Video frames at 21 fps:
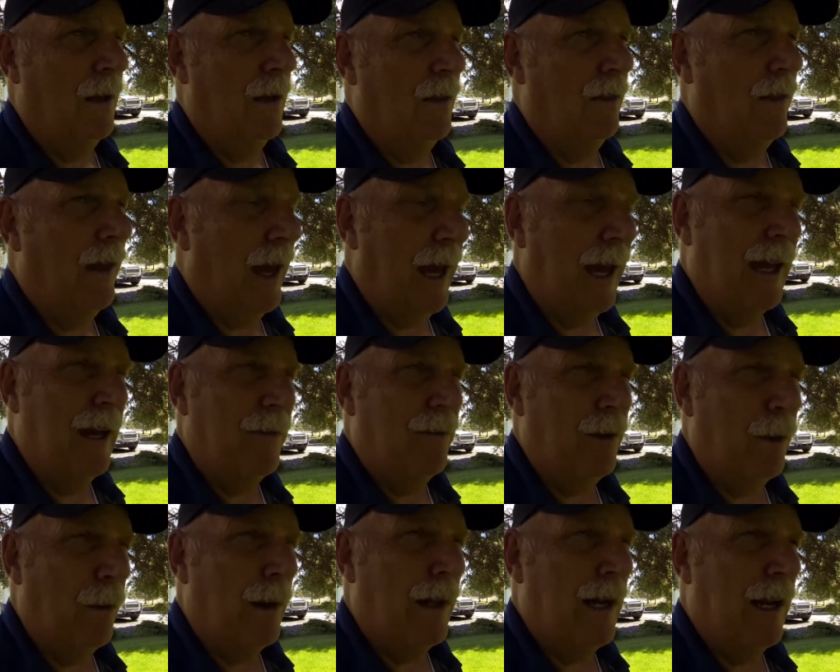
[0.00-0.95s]
Then, if
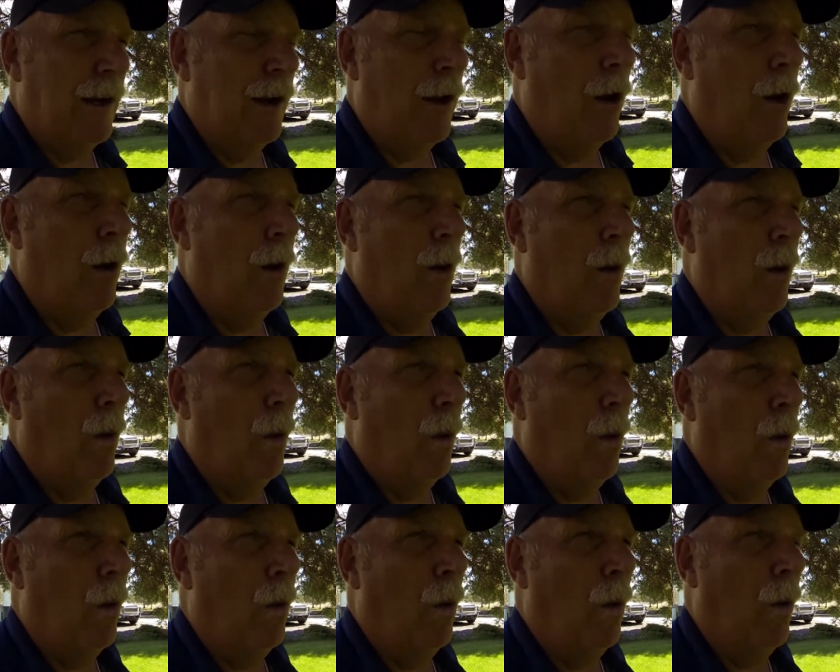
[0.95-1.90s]
you want to know
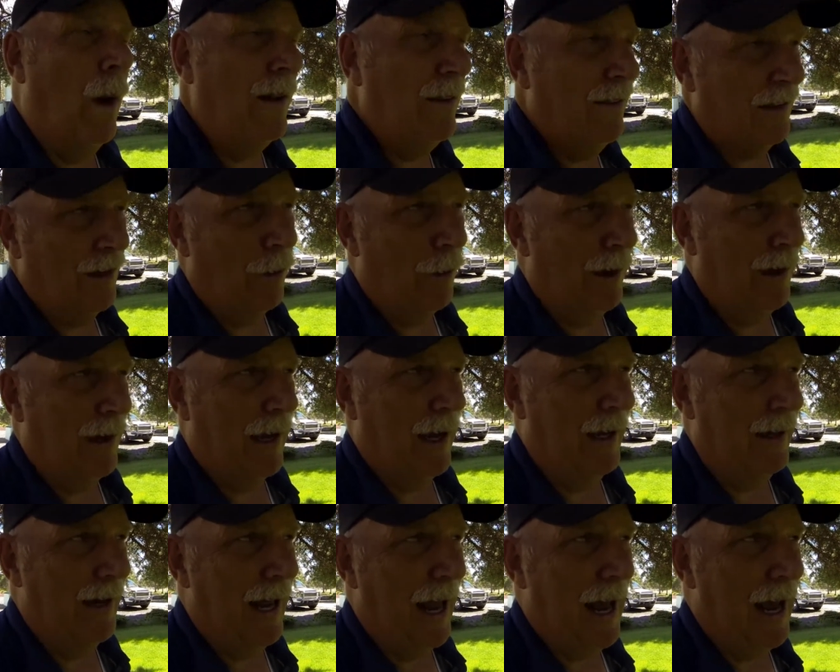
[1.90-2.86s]
what's going
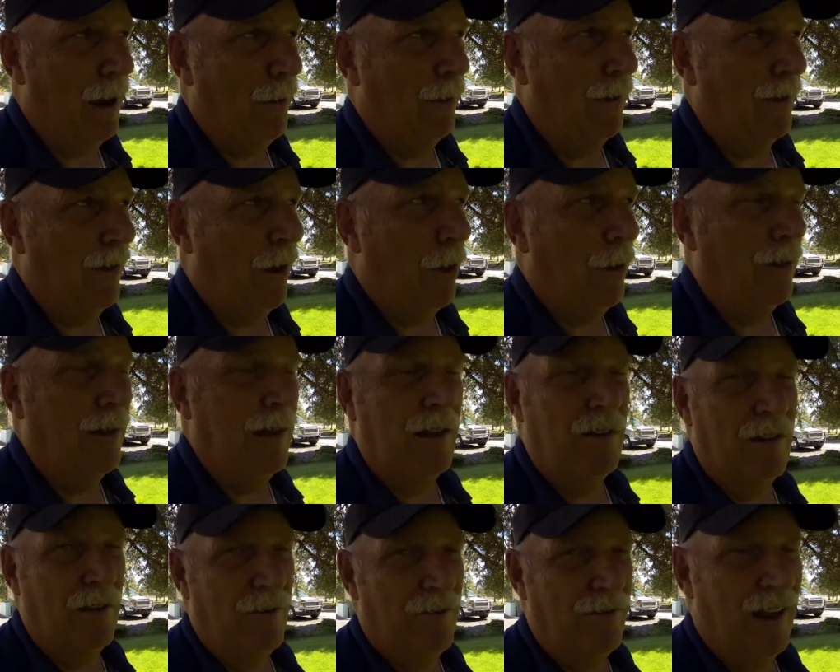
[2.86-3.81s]
on now with all
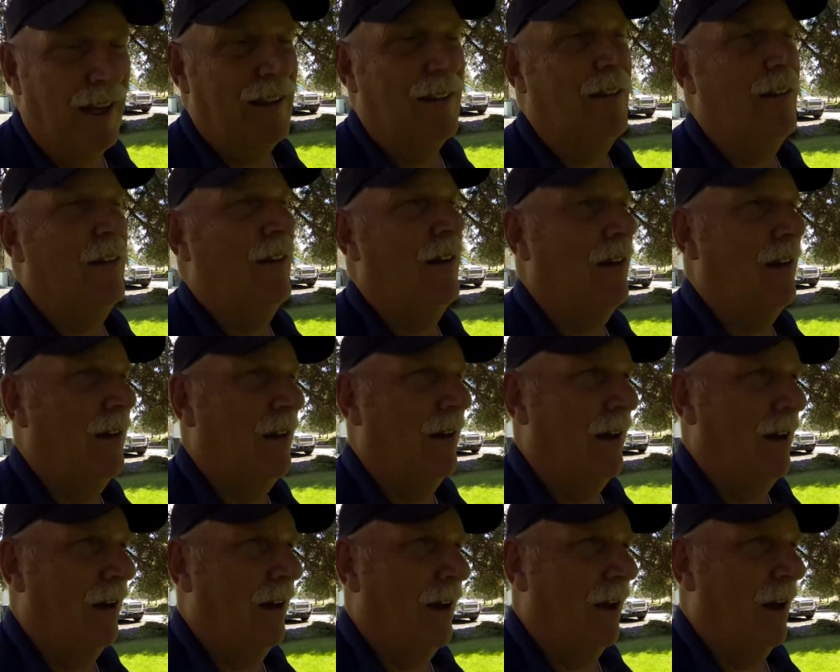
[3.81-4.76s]
these events,
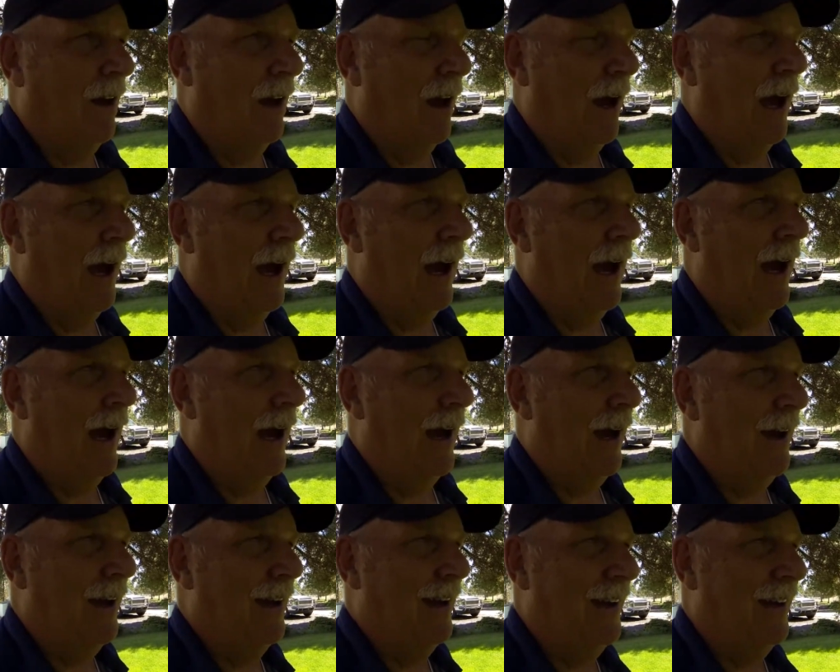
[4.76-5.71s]

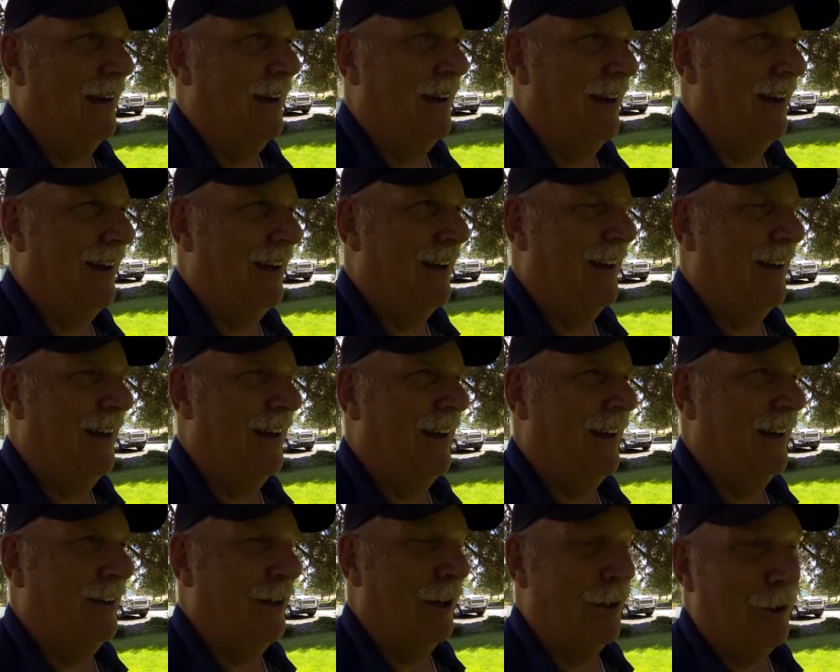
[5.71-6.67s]
the
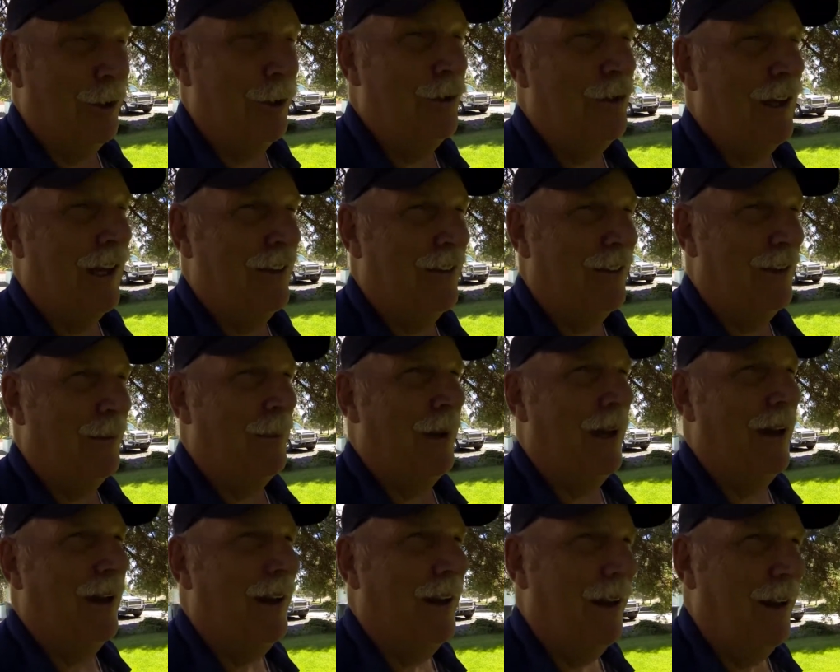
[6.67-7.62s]
New
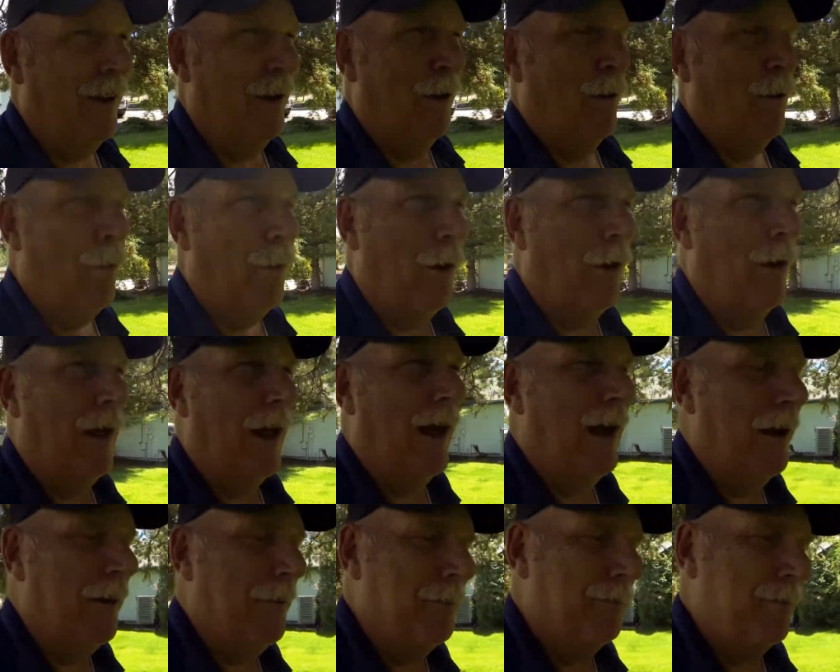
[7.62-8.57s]
Testament
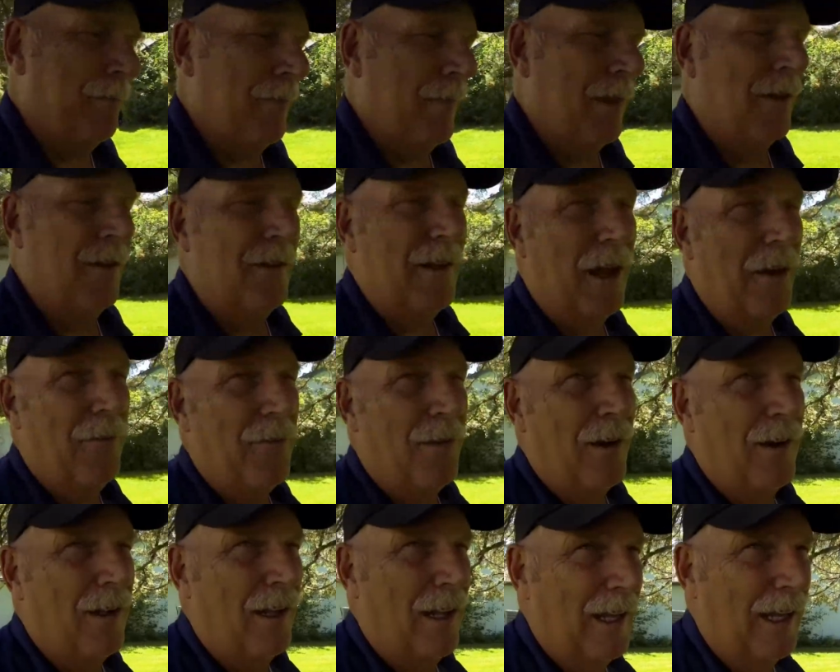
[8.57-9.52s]
will
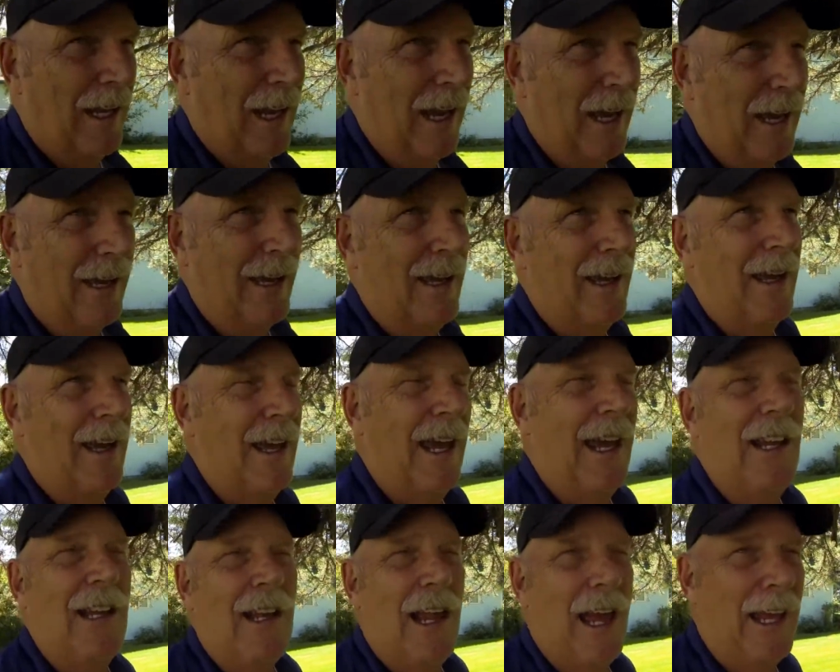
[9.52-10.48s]
definitely
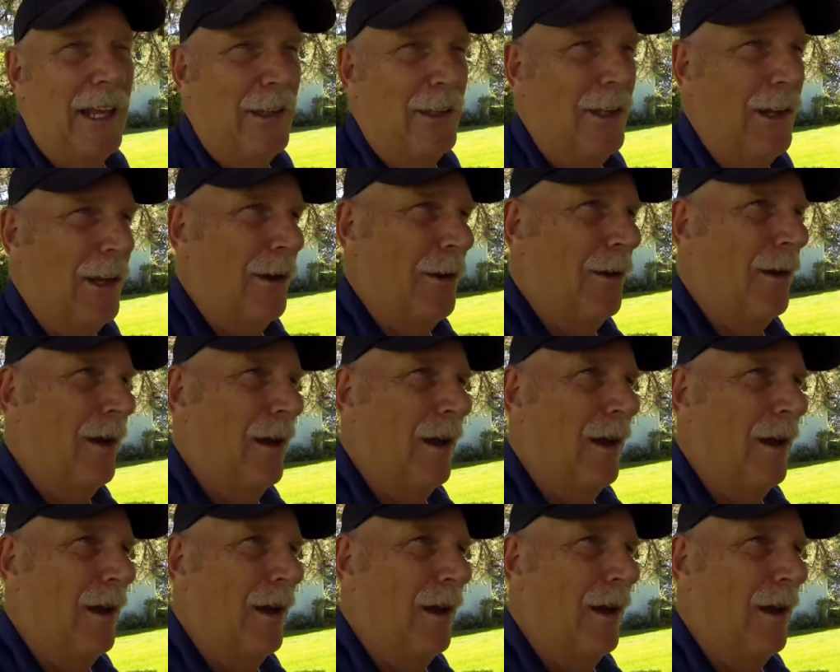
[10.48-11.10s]
enlighten you.